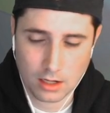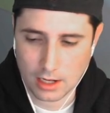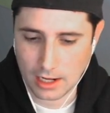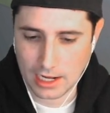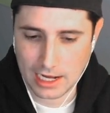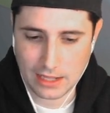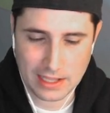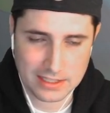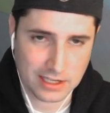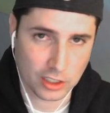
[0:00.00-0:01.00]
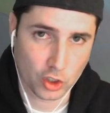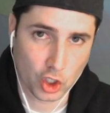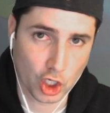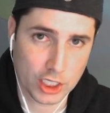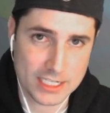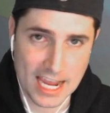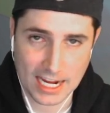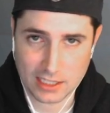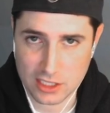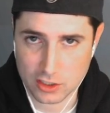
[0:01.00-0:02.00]
That's a good
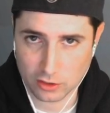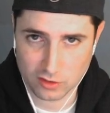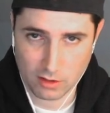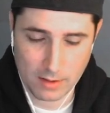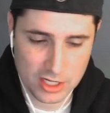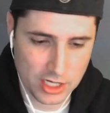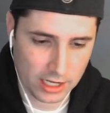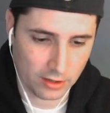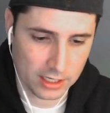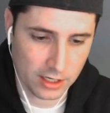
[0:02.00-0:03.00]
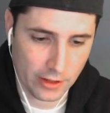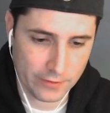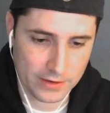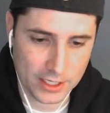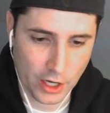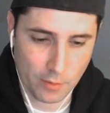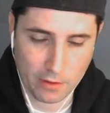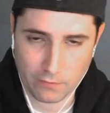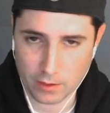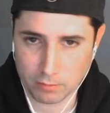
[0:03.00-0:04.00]
deck that's also on my channel in another video. But
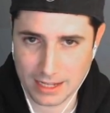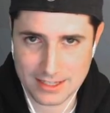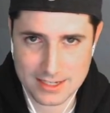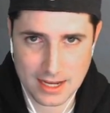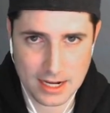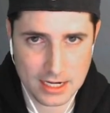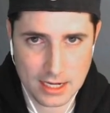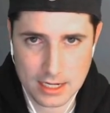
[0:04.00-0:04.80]
for the plant side,